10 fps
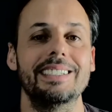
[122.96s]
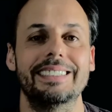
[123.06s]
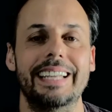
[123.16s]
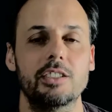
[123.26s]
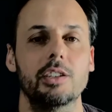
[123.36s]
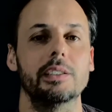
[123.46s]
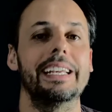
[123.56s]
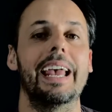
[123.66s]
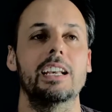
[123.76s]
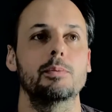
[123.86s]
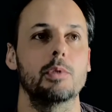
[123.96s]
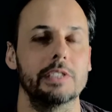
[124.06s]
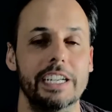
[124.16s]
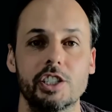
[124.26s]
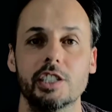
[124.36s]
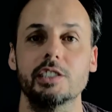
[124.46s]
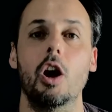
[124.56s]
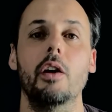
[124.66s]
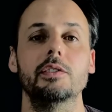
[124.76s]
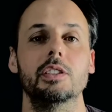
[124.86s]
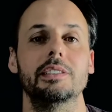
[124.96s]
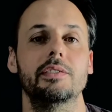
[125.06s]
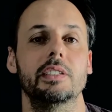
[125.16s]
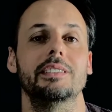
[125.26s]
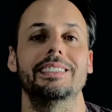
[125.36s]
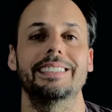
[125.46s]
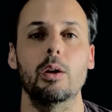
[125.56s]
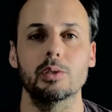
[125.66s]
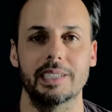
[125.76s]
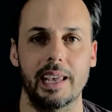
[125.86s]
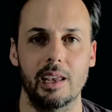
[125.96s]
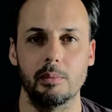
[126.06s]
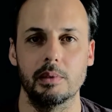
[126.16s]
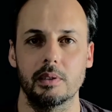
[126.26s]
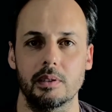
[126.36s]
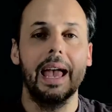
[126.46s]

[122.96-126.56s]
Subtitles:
sensory exploration of the different soundscapes.